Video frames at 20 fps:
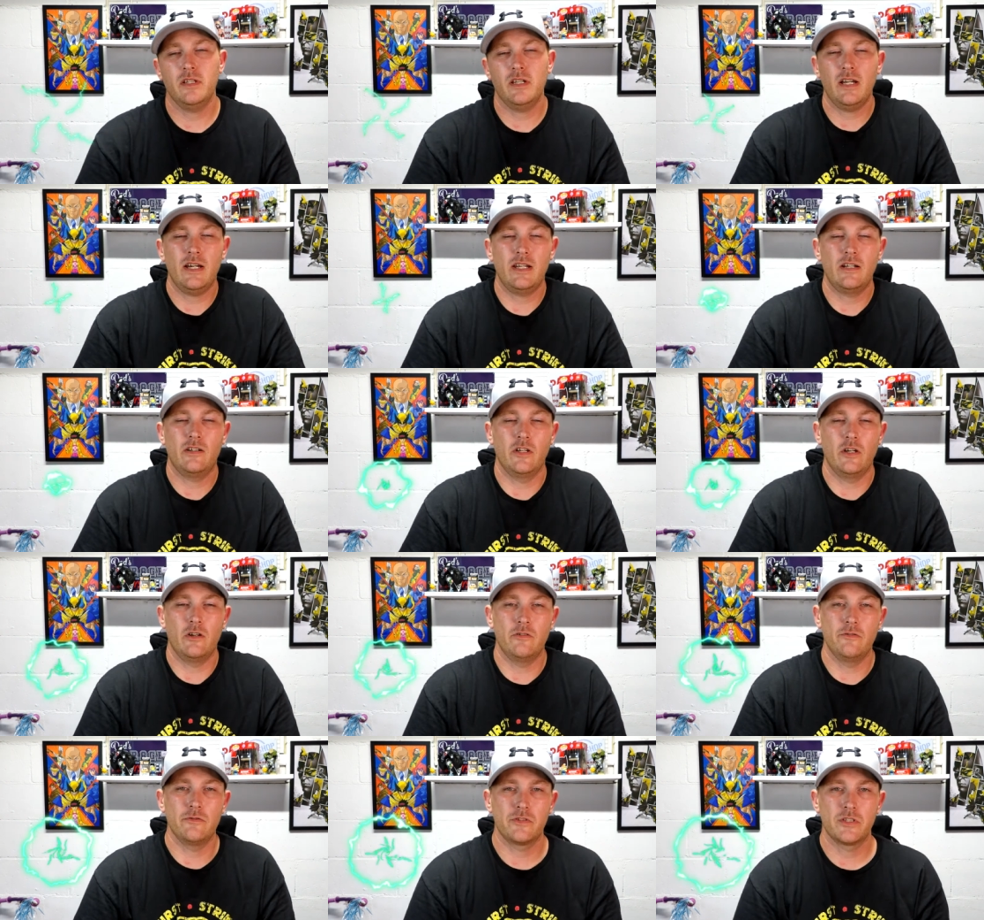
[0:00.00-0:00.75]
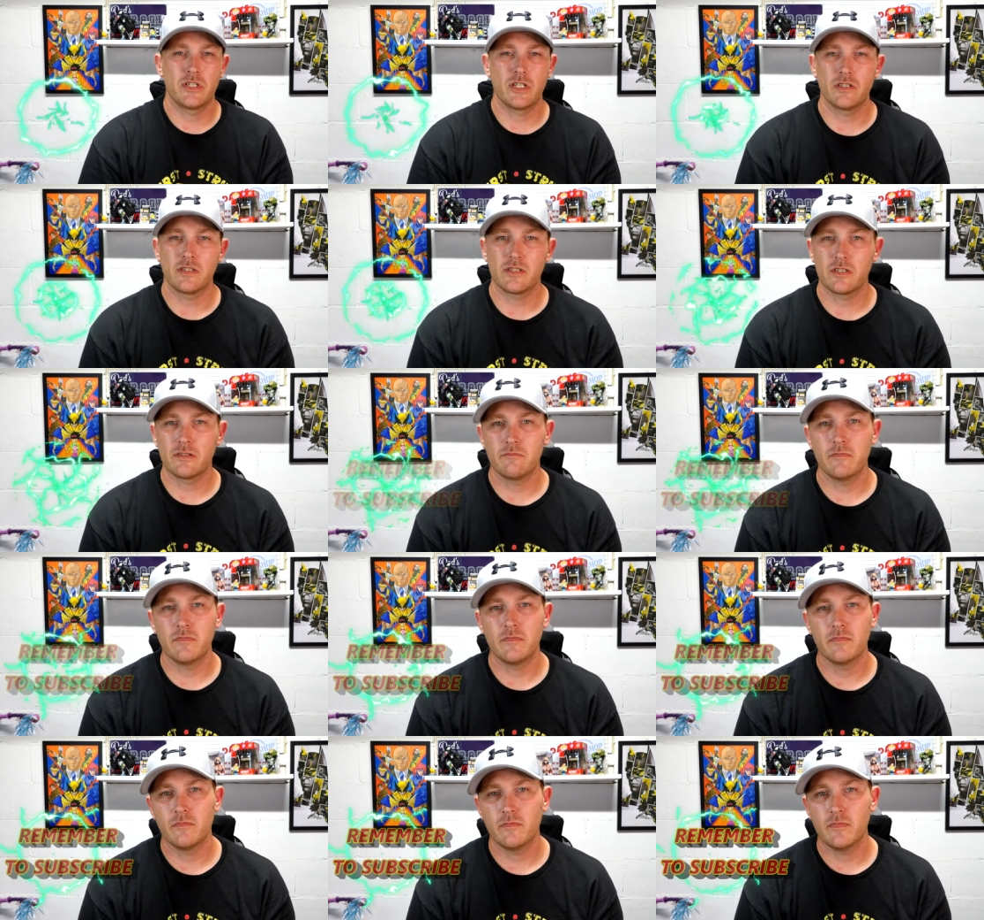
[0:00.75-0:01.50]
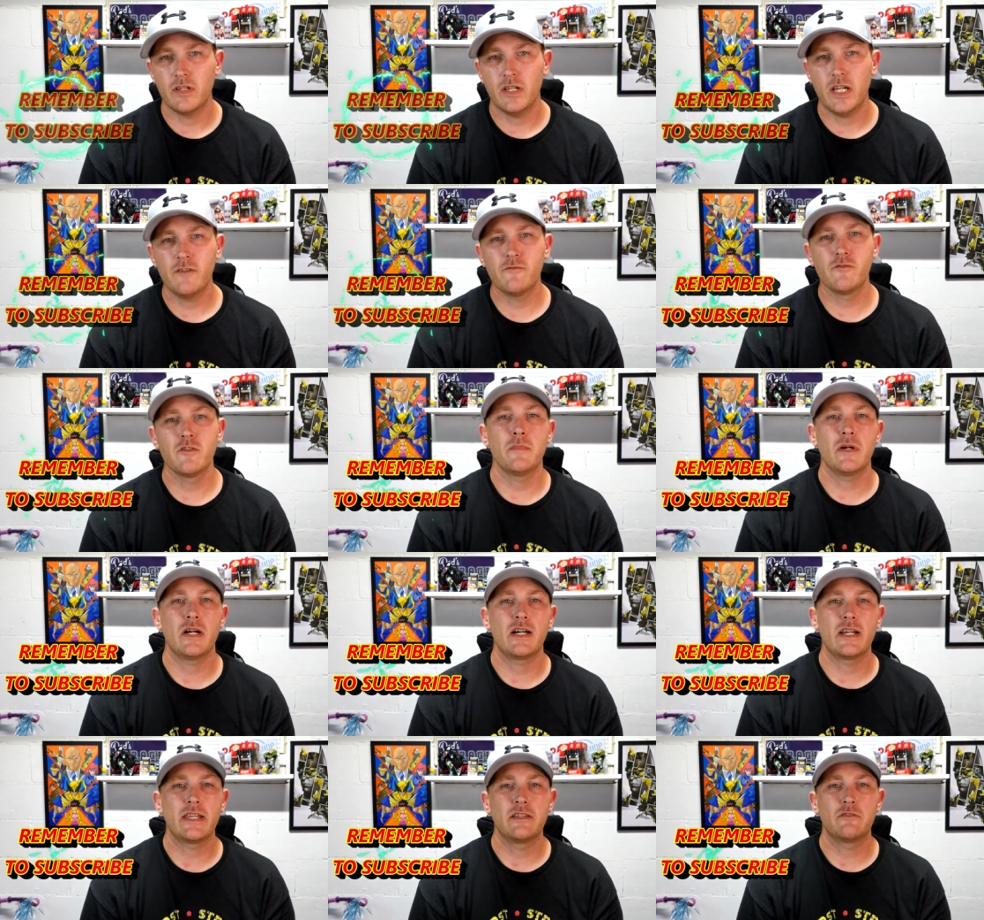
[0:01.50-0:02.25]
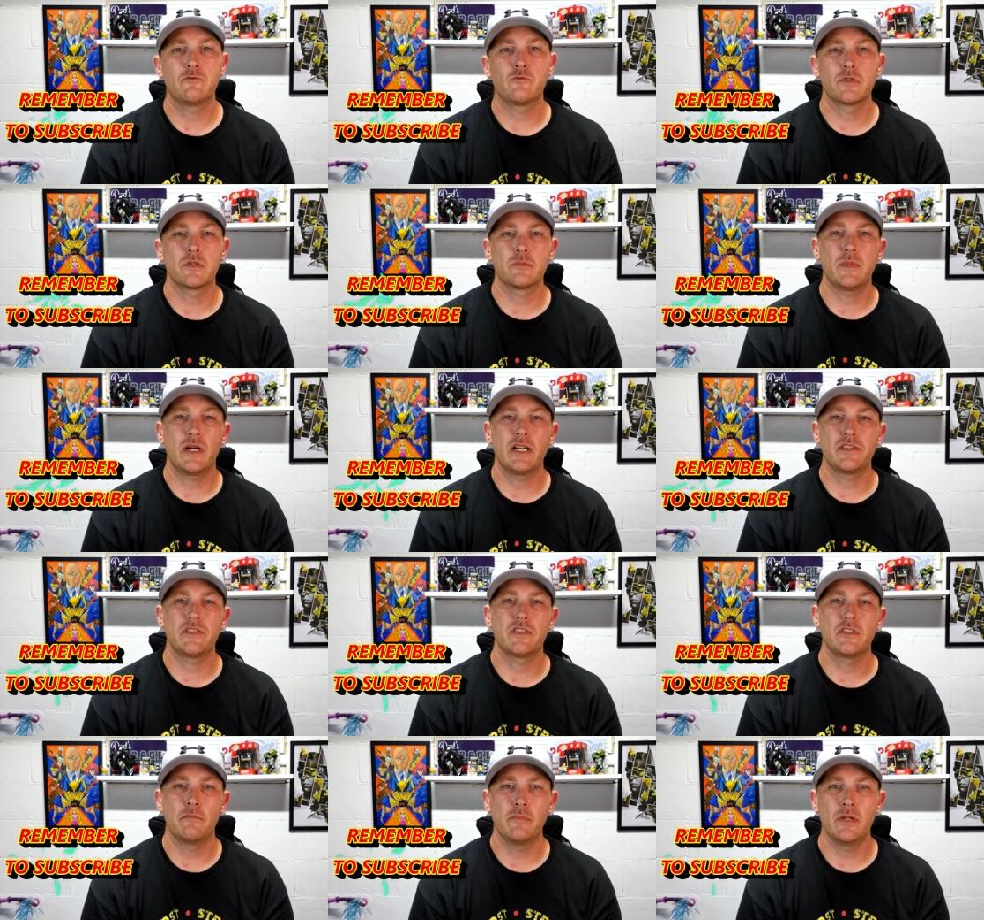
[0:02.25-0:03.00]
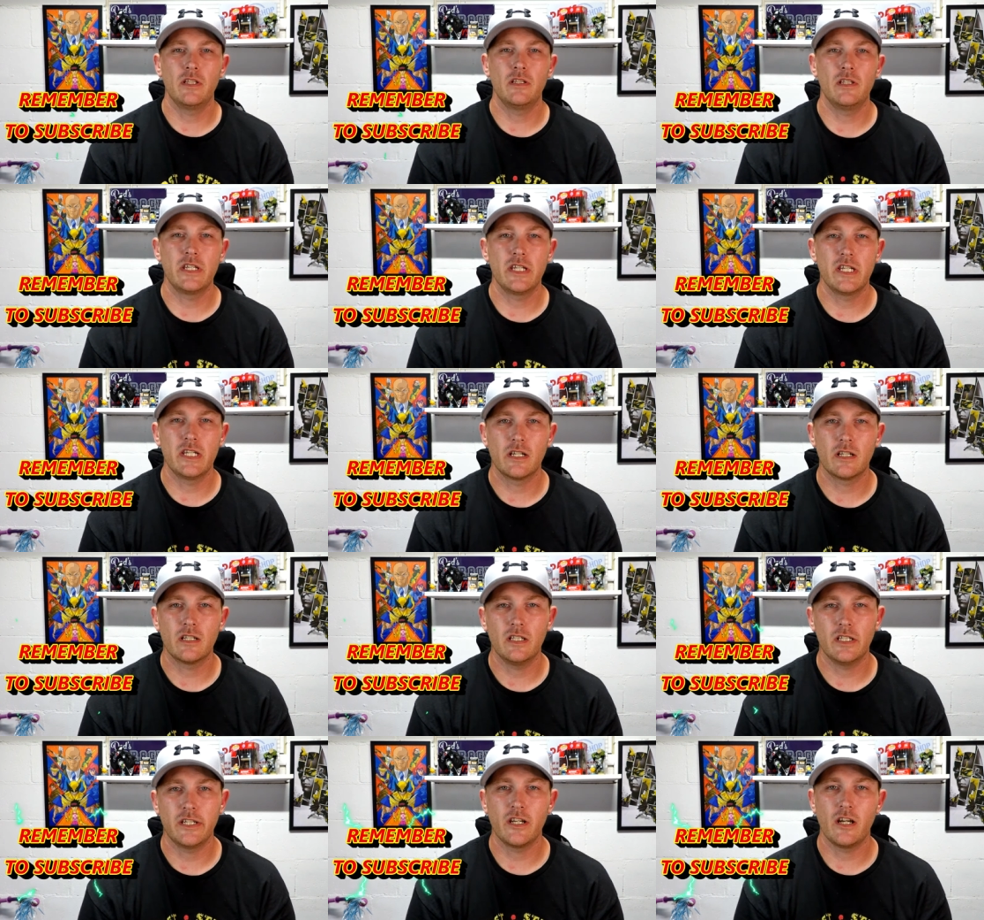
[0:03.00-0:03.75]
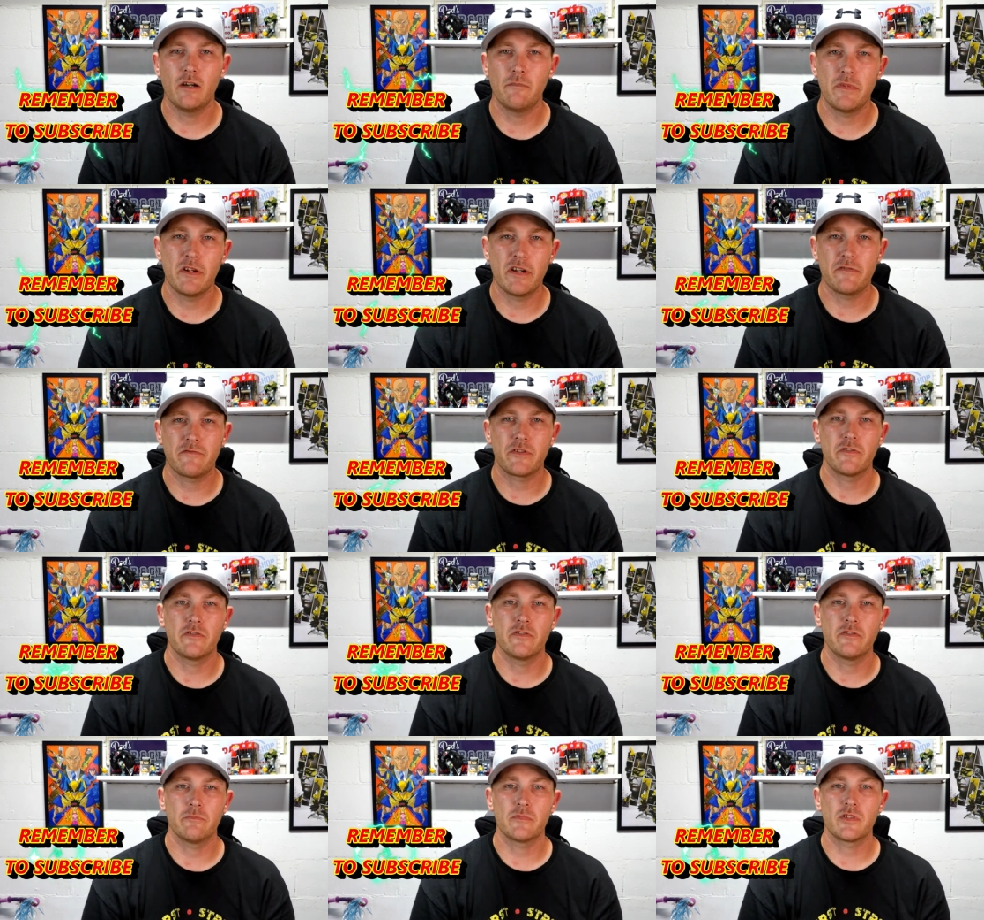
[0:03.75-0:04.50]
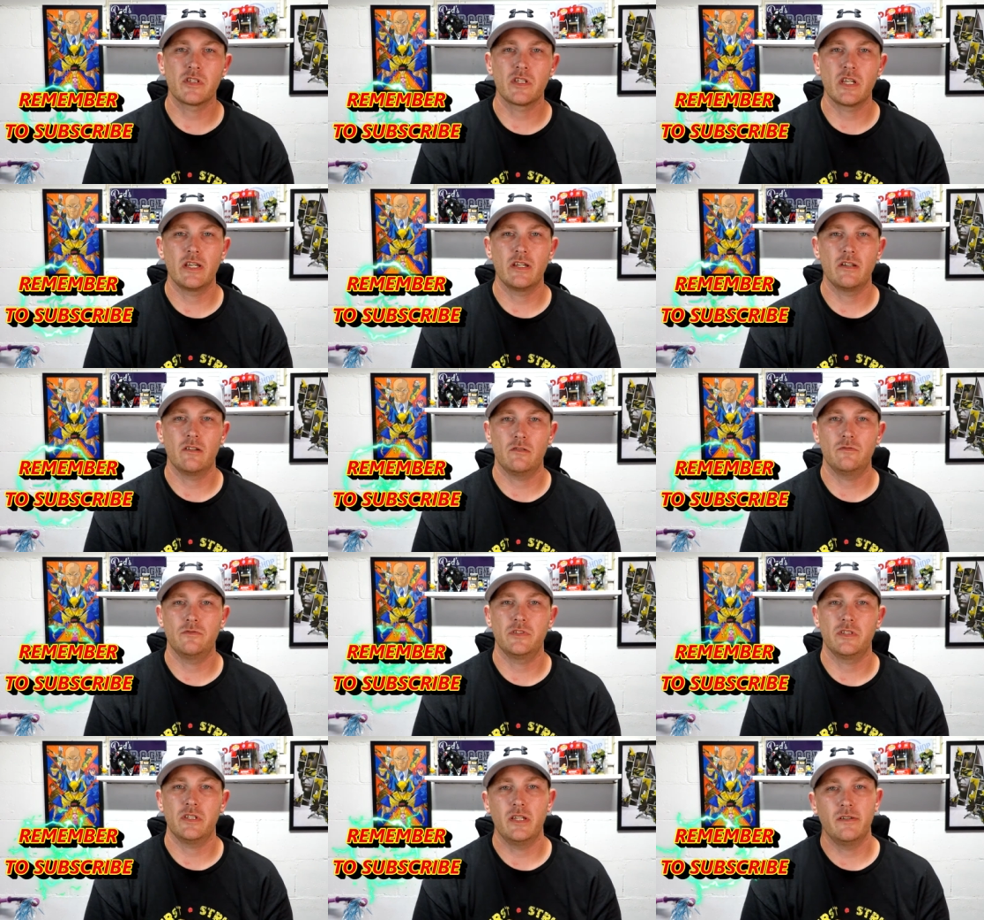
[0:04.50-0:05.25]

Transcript: I don't know, it was just everybody's responsibility to clean up after themselves.